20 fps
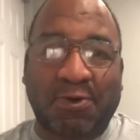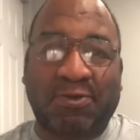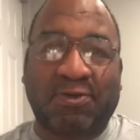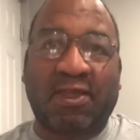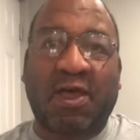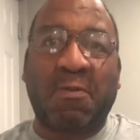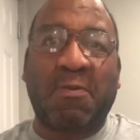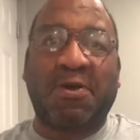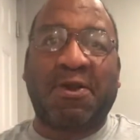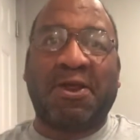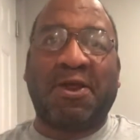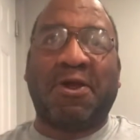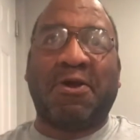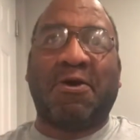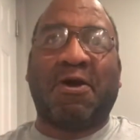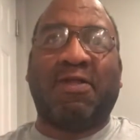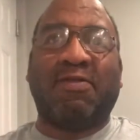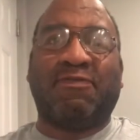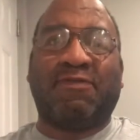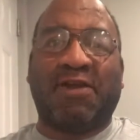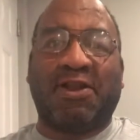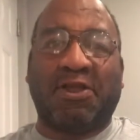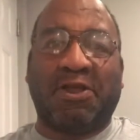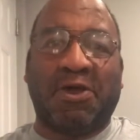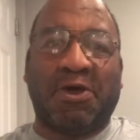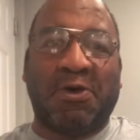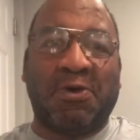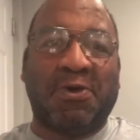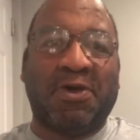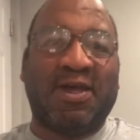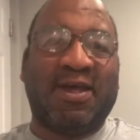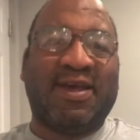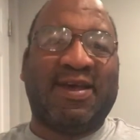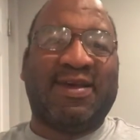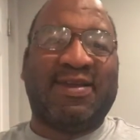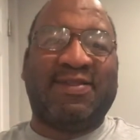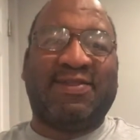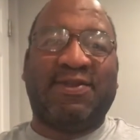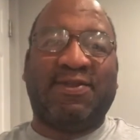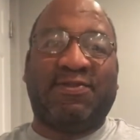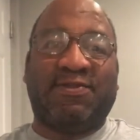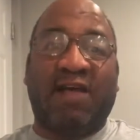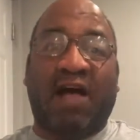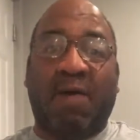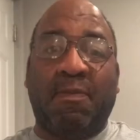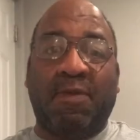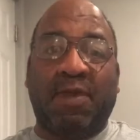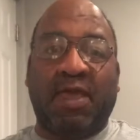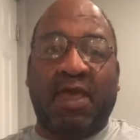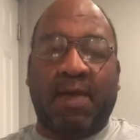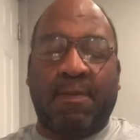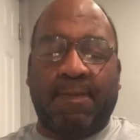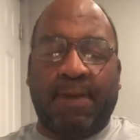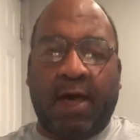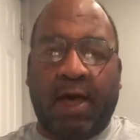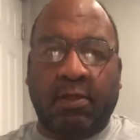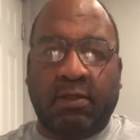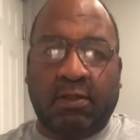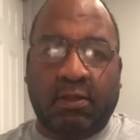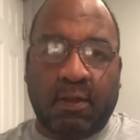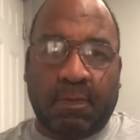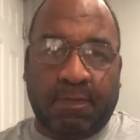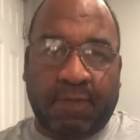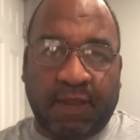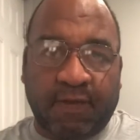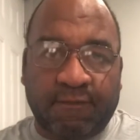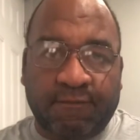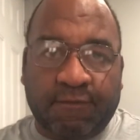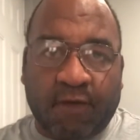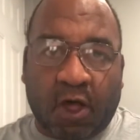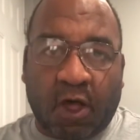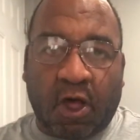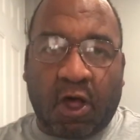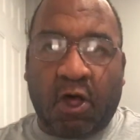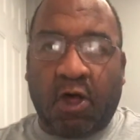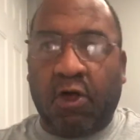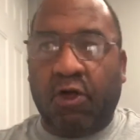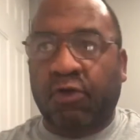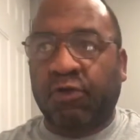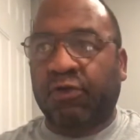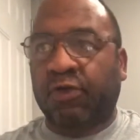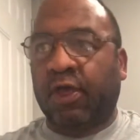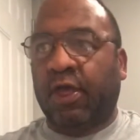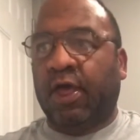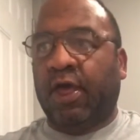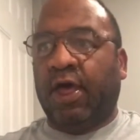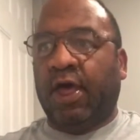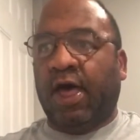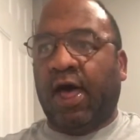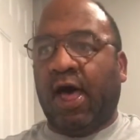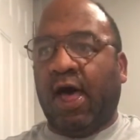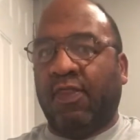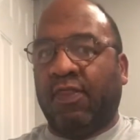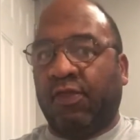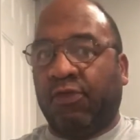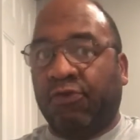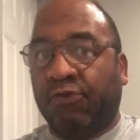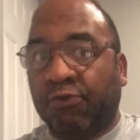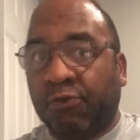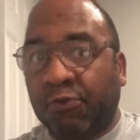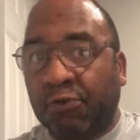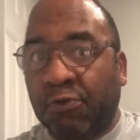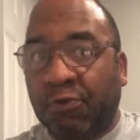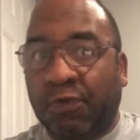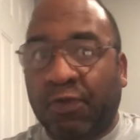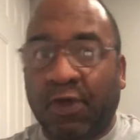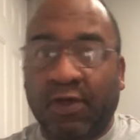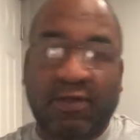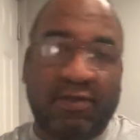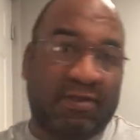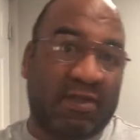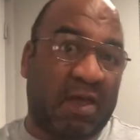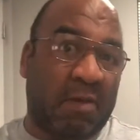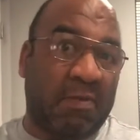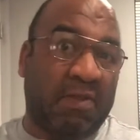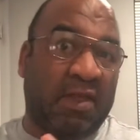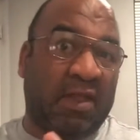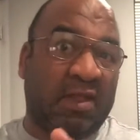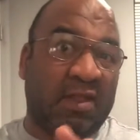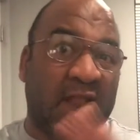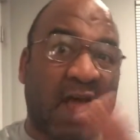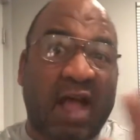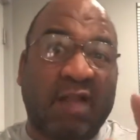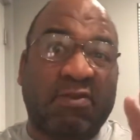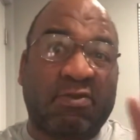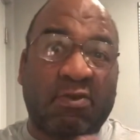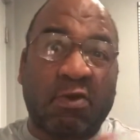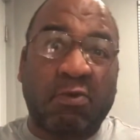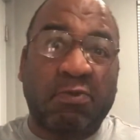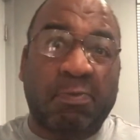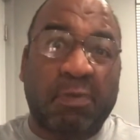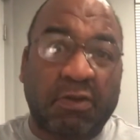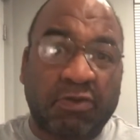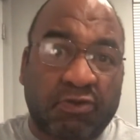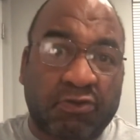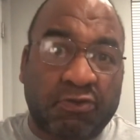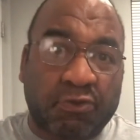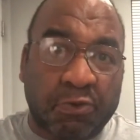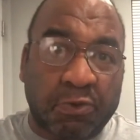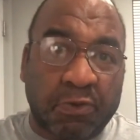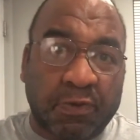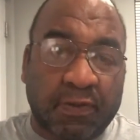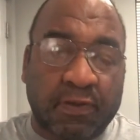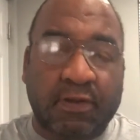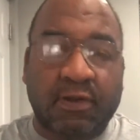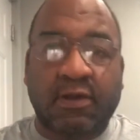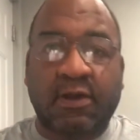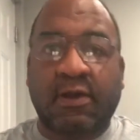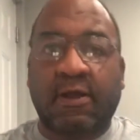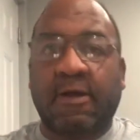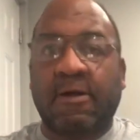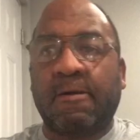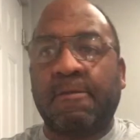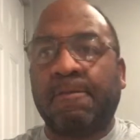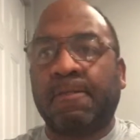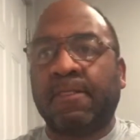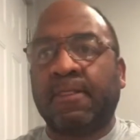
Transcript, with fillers: Someone here on video to tell me about the pitfalls, uh, the truth, some of the not so much truth, you know.